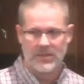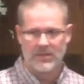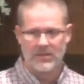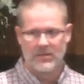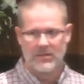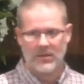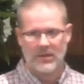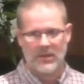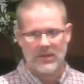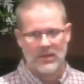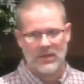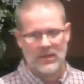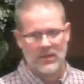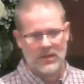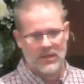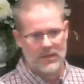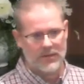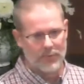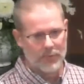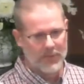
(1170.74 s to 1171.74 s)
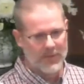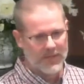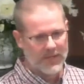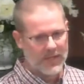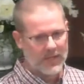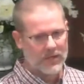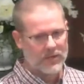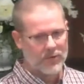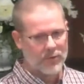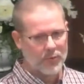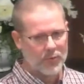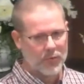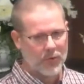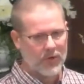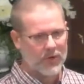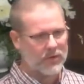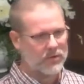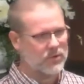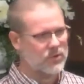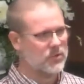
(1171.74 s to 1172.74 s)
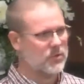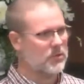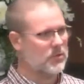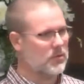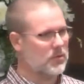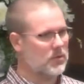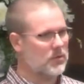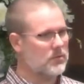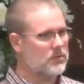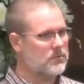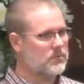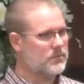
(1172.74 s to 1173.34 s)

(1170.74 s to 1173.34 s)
and everybody got a new prayer journal.